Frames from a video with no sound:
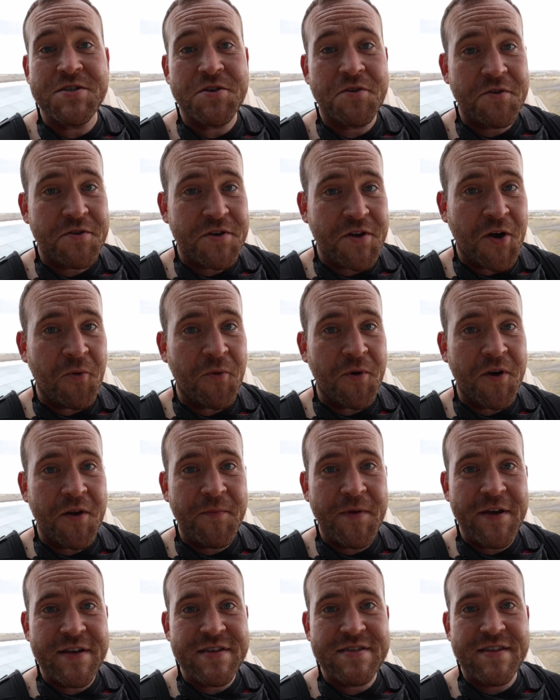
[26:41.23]
So you don't want to
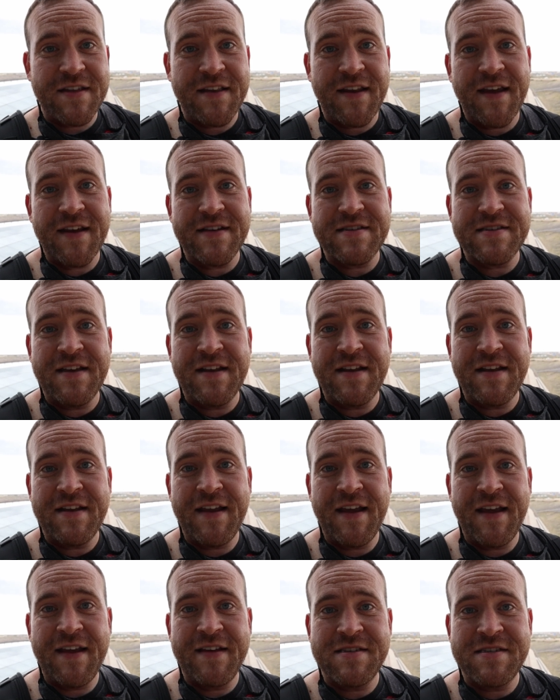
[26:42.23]
miss the next in a
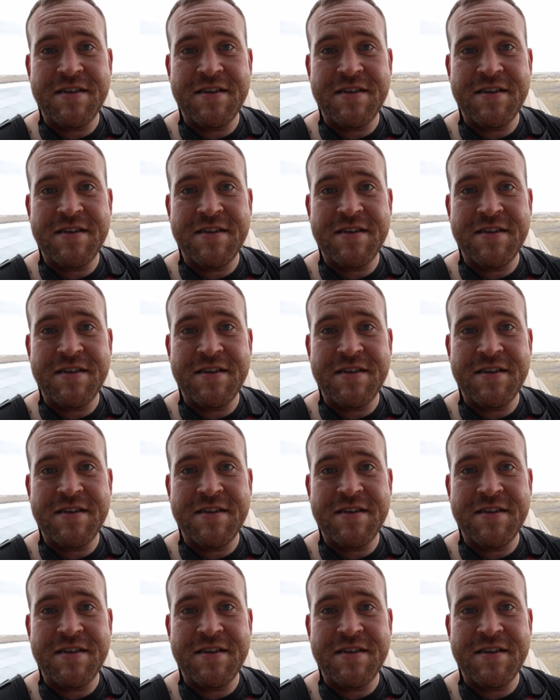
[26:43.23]
day